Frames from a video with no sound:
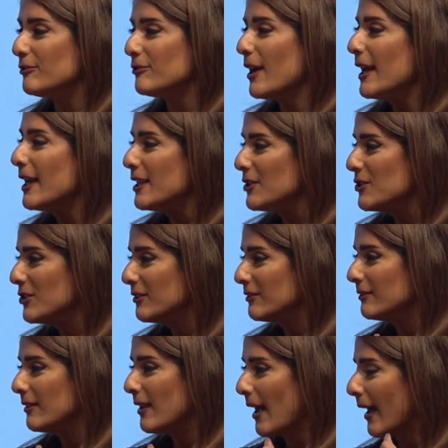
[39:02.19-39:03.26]
rage
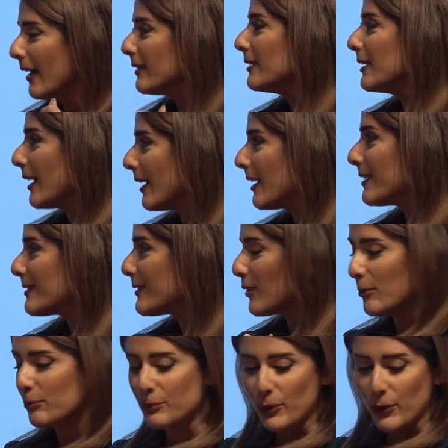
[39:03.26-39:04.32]
and anger at
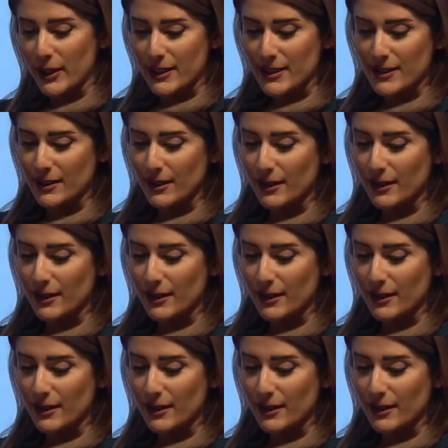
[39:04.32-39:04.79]
some point,